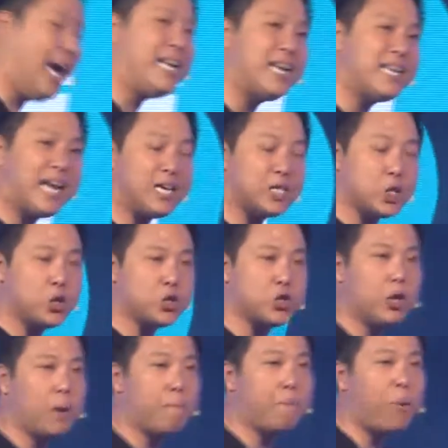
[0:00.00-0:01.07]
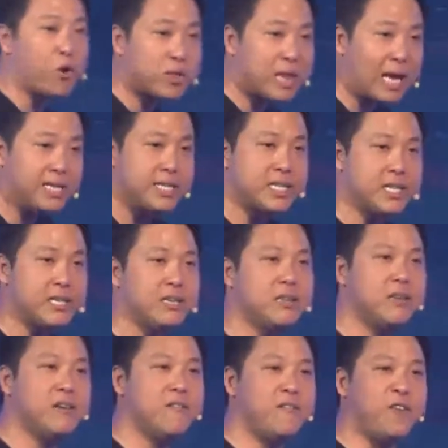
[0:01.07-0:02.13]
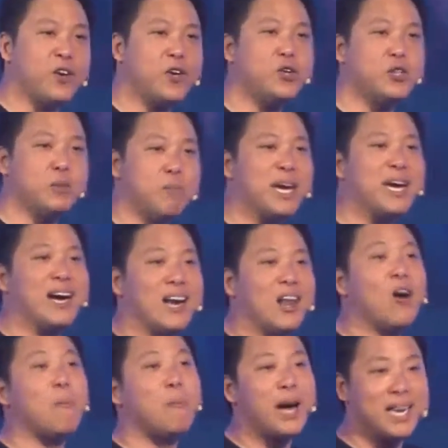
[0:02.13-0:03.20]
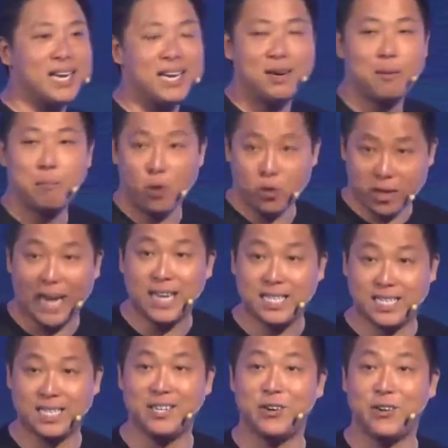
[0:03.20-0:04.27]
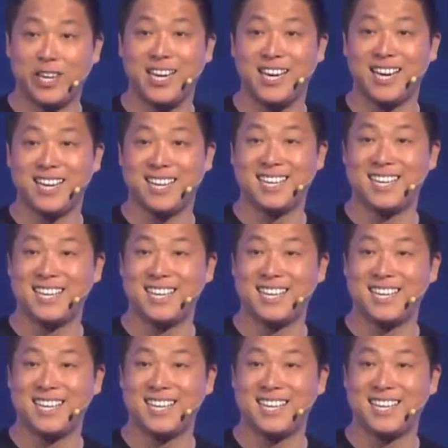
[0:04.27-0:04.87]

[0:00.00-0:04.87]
And then there is also a potential for you to make a lot of money. Potential only. Yeah?